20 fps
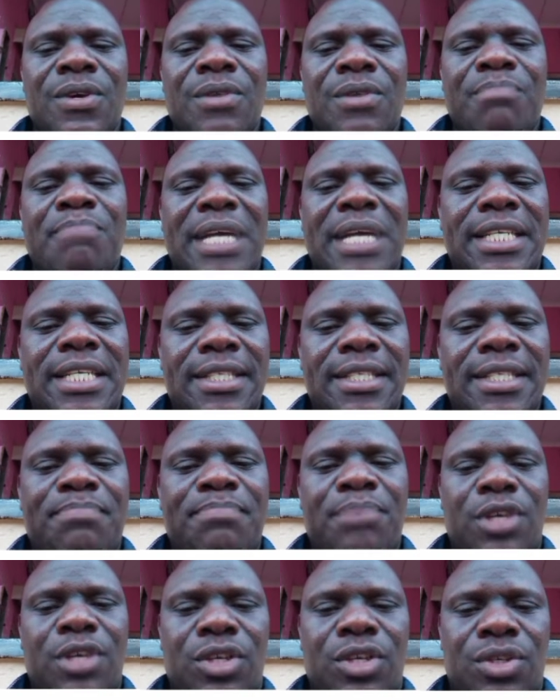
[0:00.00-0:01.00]

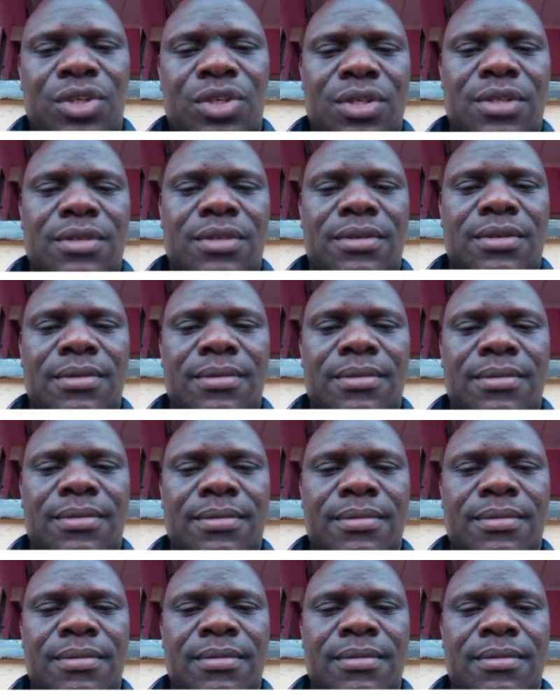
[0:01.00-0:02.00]
participation,
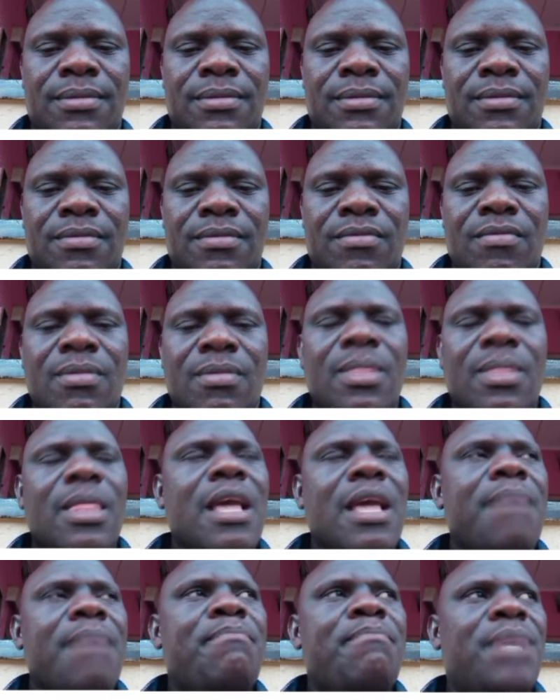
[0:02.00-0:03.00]

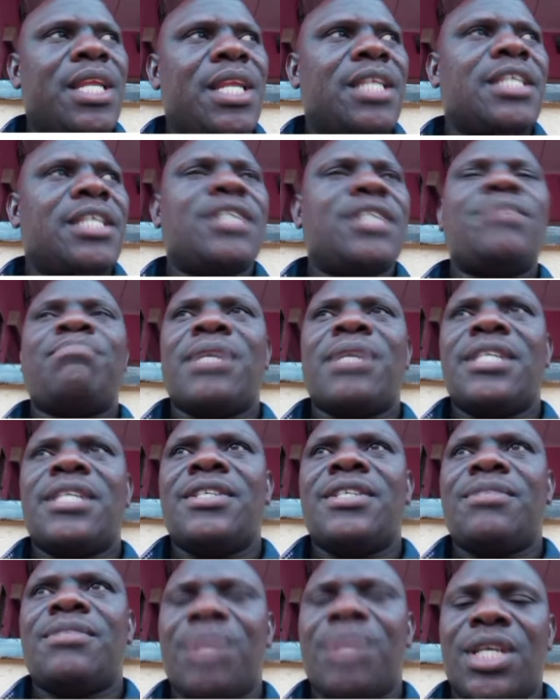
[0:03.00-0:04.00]
the ability to
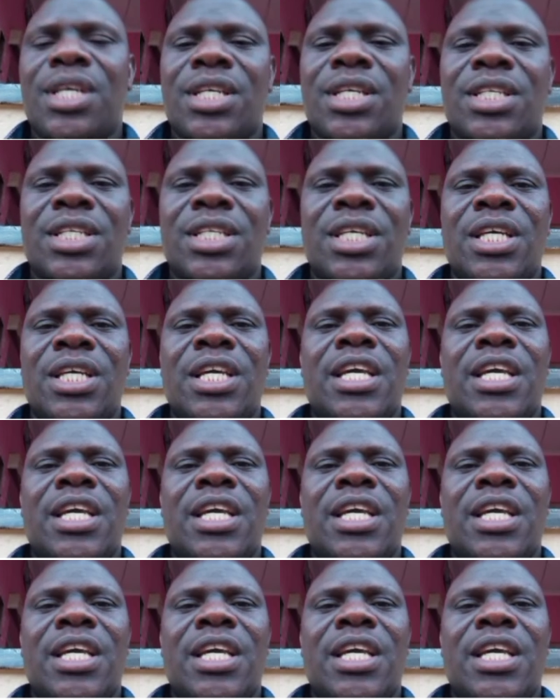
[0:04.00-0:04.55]
participate